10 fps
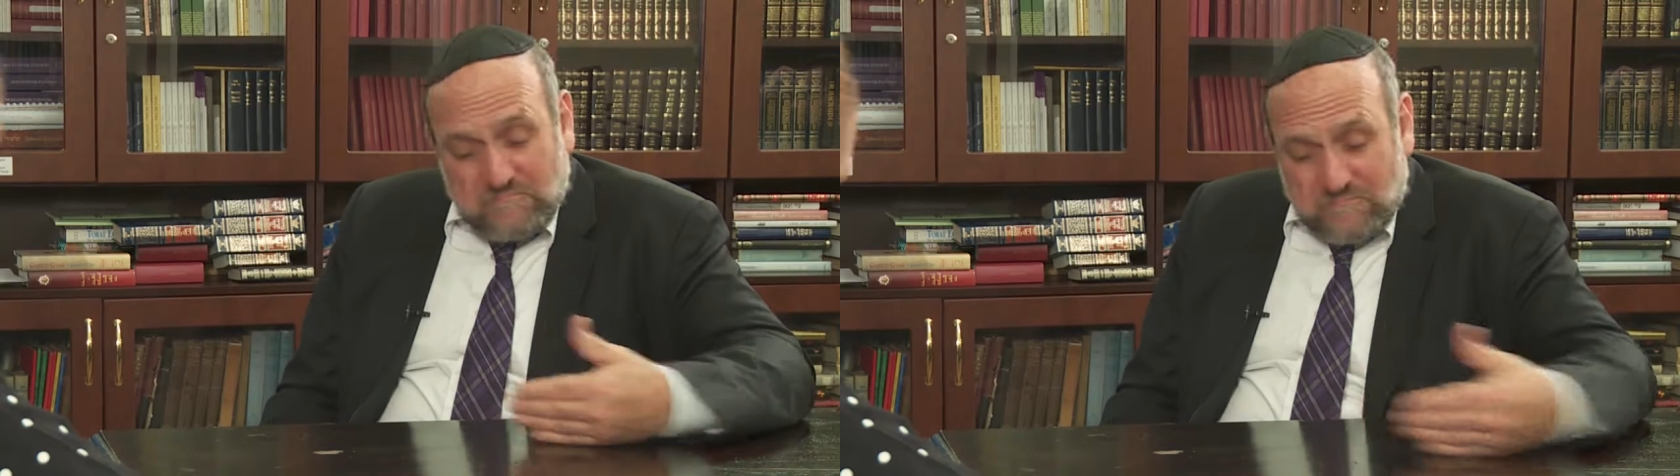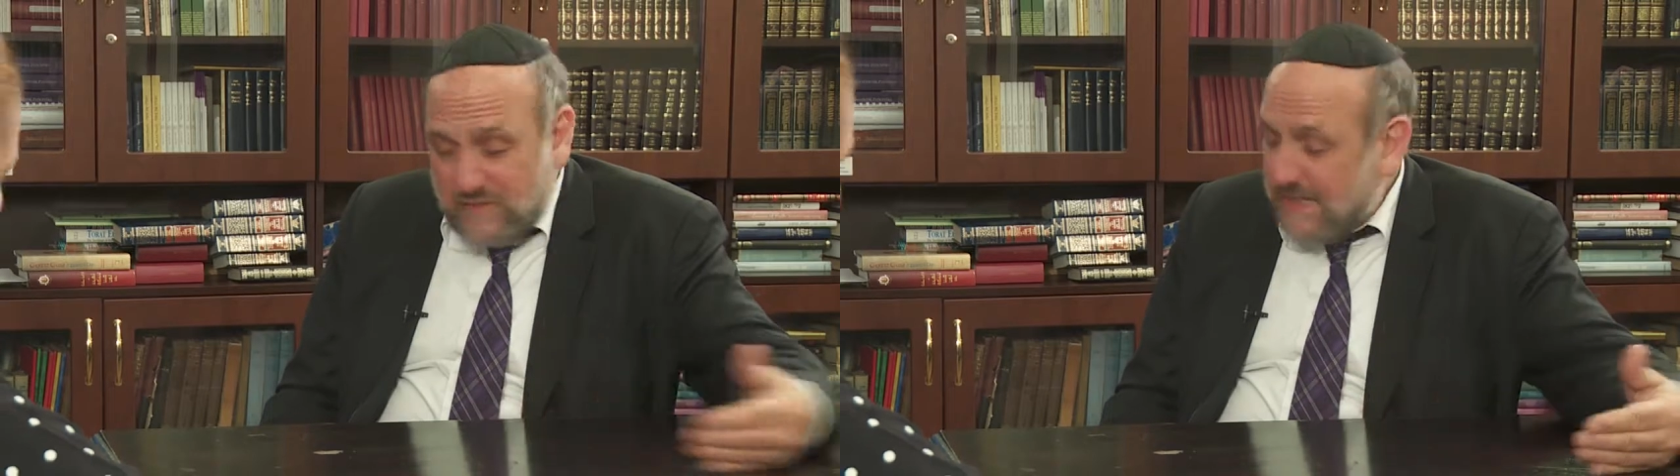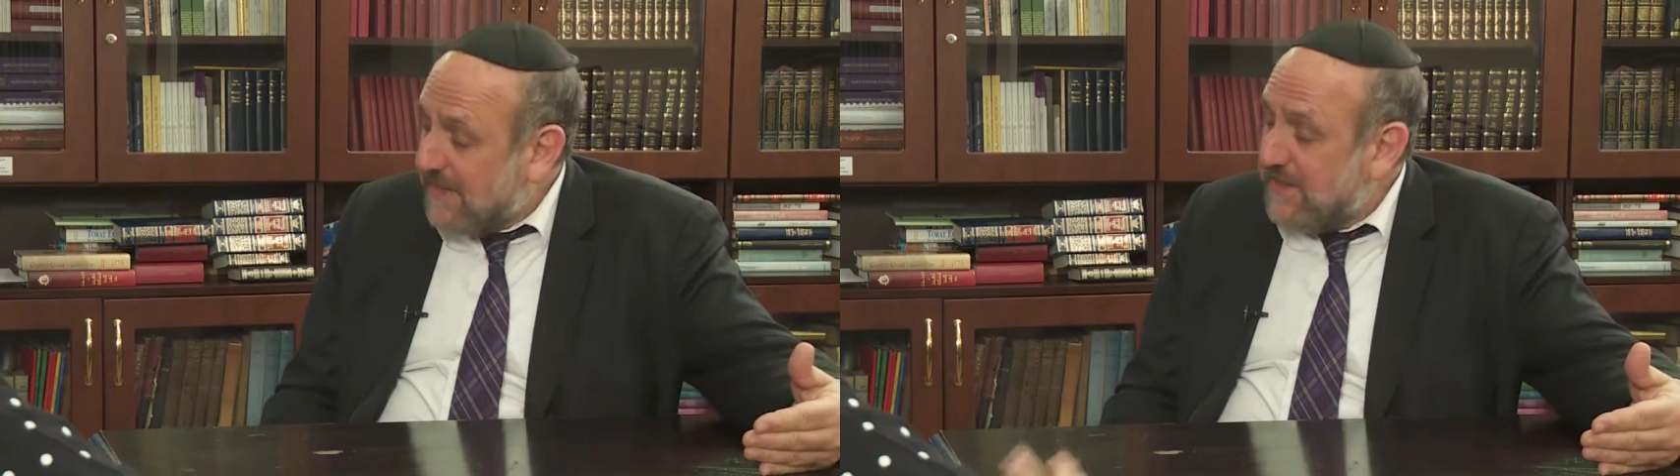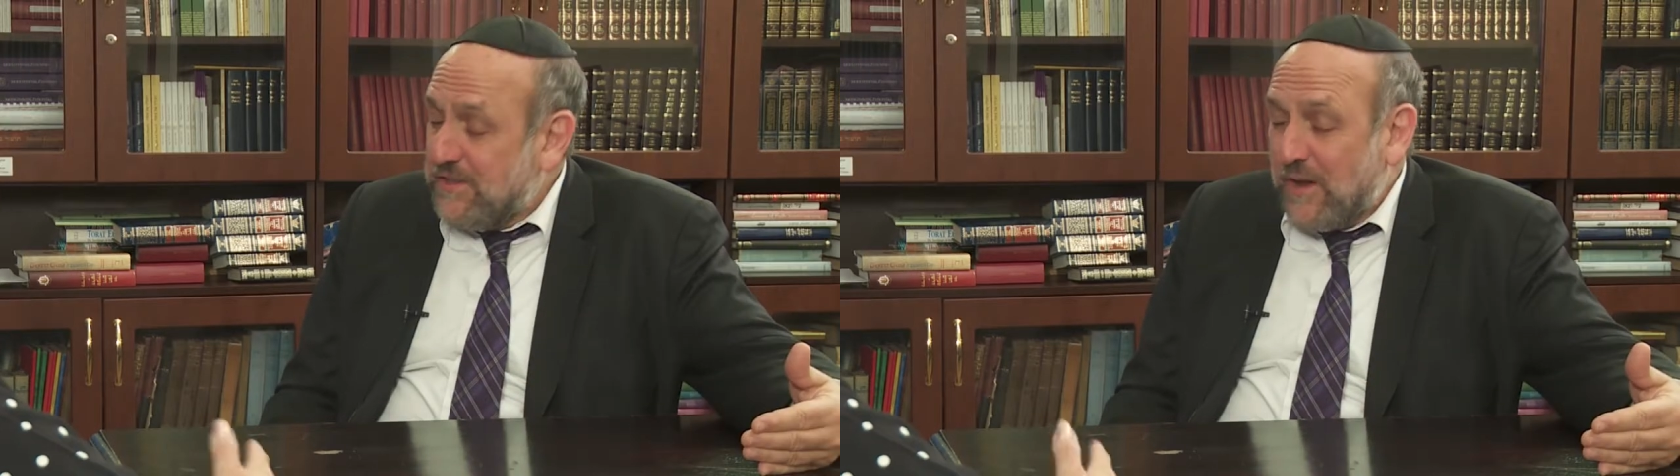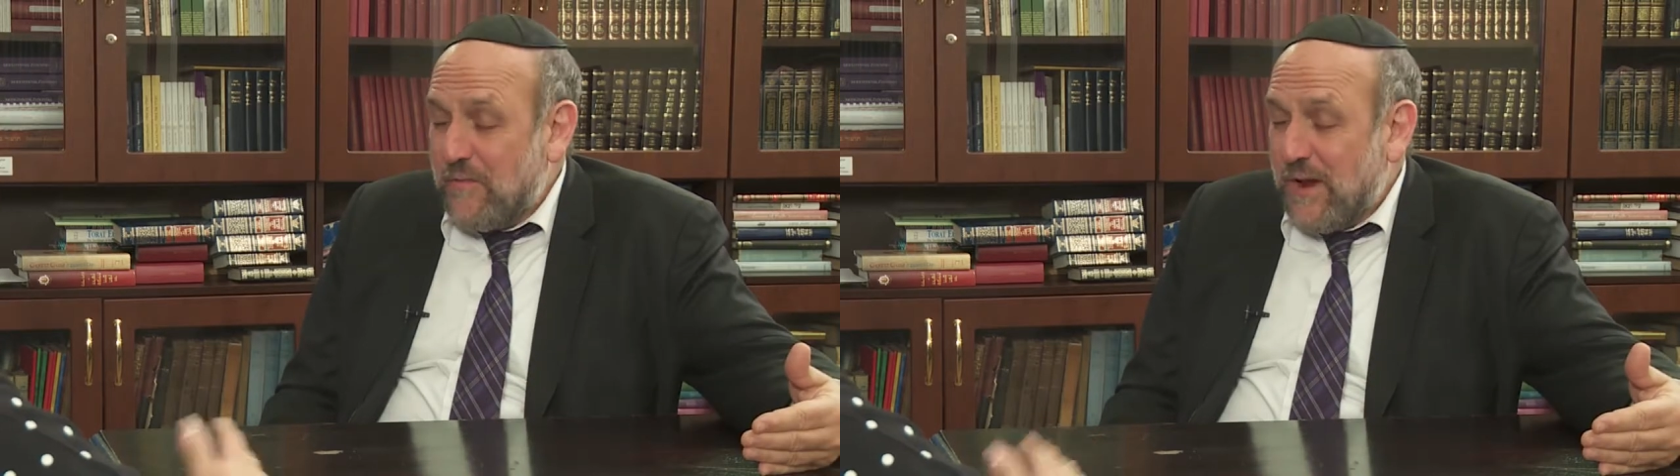we get it
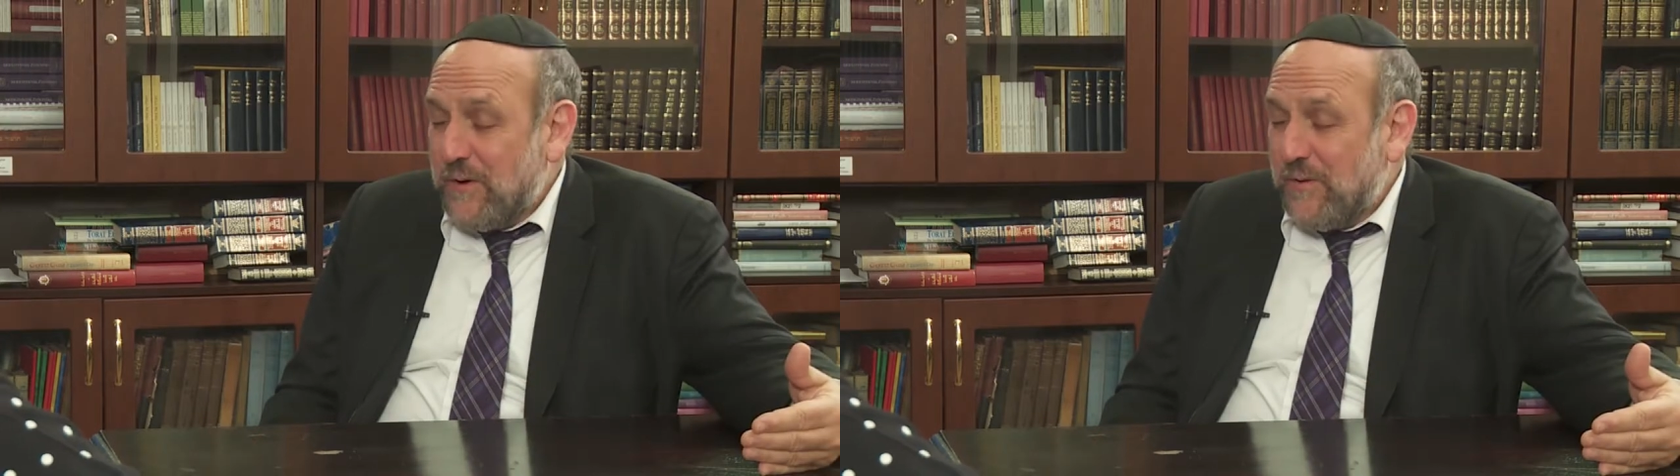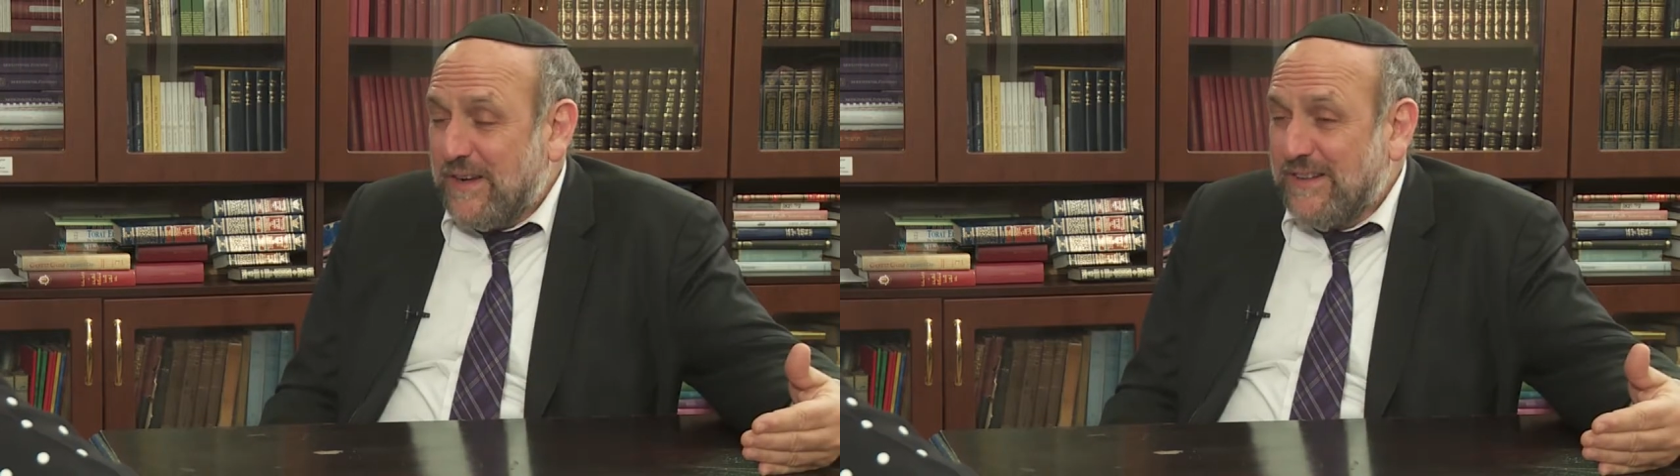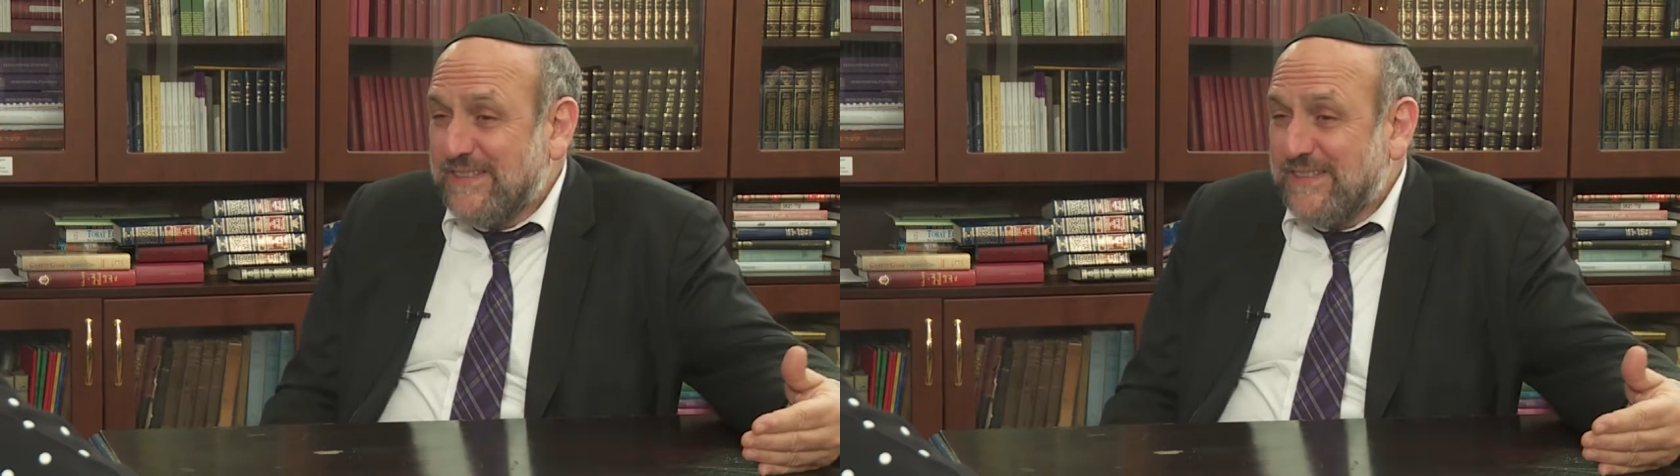done right